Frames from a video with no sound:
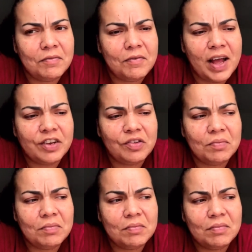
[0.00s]
fashion
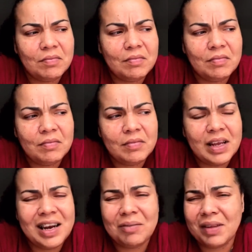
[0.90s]

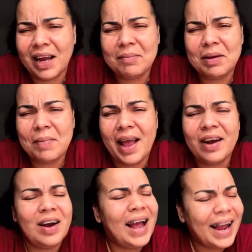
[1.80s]
in a timely
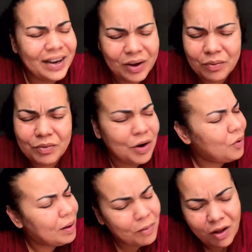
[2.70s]
manner. I don't know,
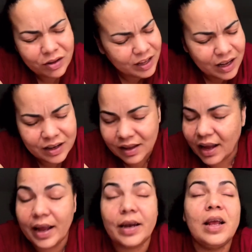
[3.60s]
I'm all tongue
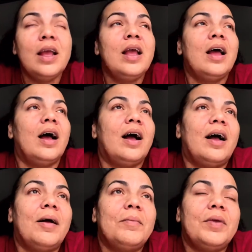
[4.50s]
tied.
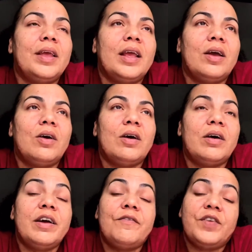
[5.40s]
Um,
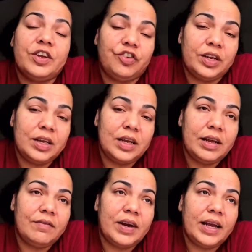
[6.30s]

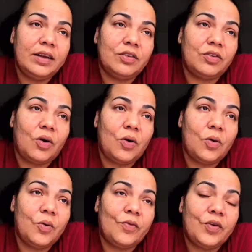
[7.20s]
efficiently, right?
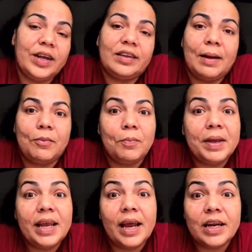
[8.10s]
So for example,
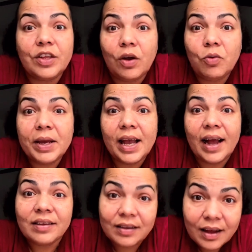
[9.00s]
me and Adobe,
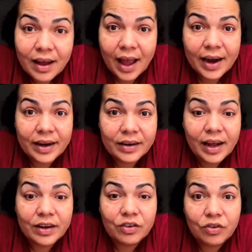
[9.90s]
I suck at it.
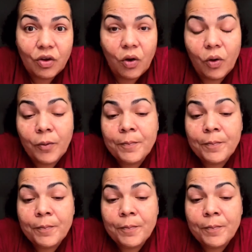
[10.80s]
And so